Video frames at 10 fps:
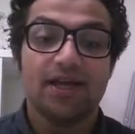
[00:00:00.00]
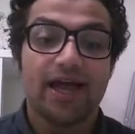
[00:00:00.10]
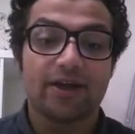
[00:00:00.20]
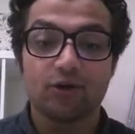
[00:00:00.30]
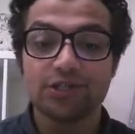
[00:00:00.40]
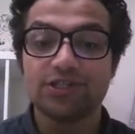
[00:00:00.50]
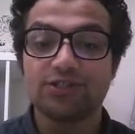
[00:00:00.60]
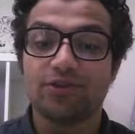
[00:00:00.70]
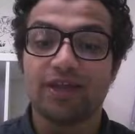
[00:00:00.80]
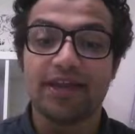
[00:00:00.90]
According
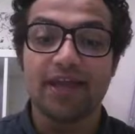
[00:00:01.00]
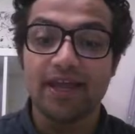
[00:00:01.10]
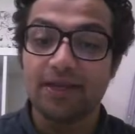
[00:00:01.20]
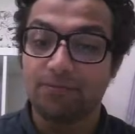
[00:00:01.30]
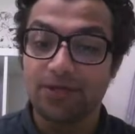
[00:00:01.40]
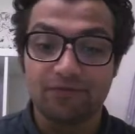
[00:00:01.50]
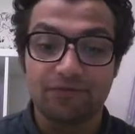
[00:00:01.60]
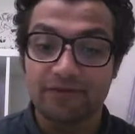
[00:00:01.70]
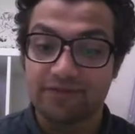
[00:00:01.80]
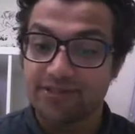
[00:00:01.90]
to the
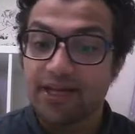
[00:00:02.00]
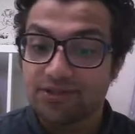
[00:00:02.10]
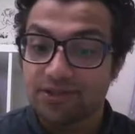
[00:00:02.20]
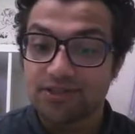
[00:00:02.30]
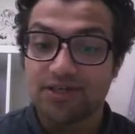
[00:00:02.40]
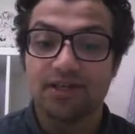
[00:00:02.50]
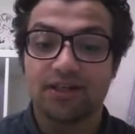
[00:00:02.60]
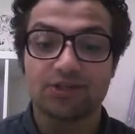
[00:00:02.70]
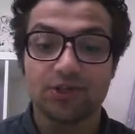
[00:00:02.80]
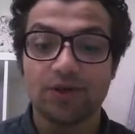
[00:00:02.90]
NAP5 standard,
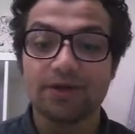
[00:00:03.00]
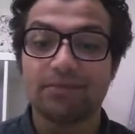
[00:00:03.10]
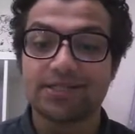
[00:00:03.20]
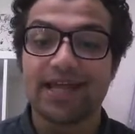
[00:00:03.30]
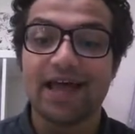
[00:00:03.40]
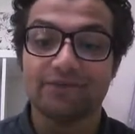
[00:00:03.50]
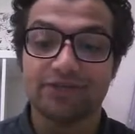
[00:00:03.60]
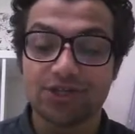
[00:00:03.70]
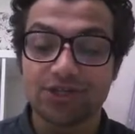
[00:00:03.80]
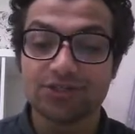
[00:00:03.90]
the token must have
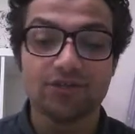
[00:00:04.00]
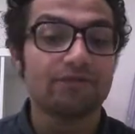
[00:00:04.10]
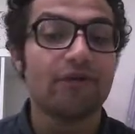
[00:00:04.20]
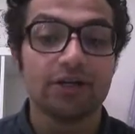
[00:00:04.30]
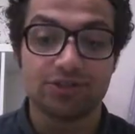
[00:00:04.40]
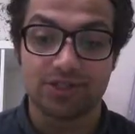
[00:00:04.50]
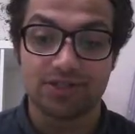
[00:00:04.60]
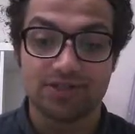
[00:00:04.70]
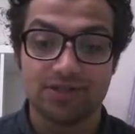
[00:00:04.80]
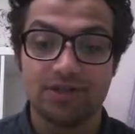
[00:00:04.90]
certain
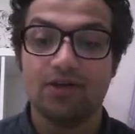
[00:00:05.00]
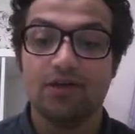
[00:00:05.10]
functions.